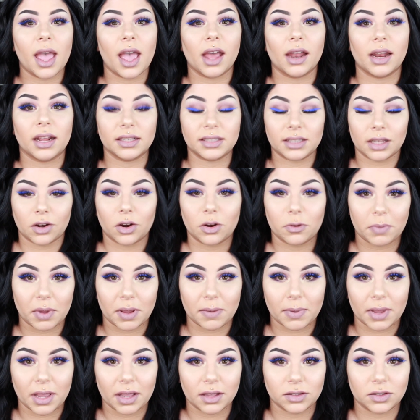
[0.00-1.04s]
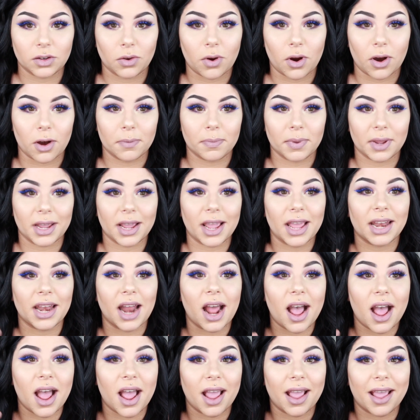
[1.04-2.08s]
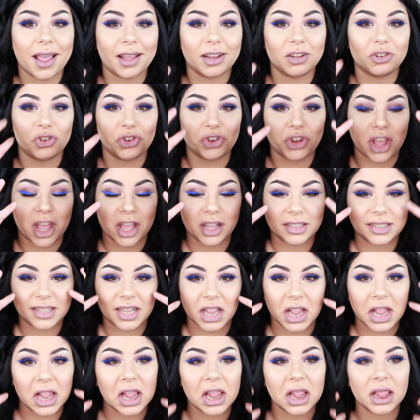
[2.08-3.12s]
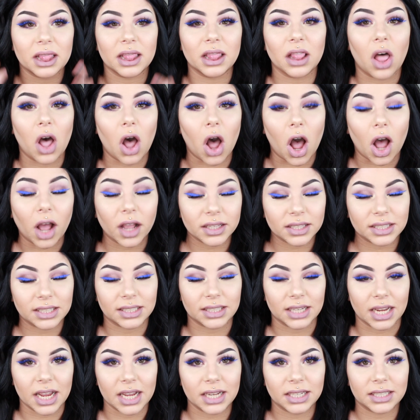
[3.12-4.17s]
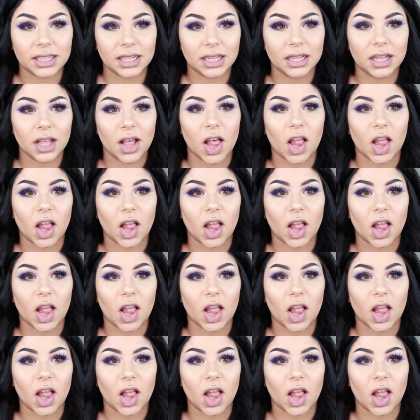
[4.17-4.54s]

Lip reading: And I said, our baby has no heartbeat. And I just lost it.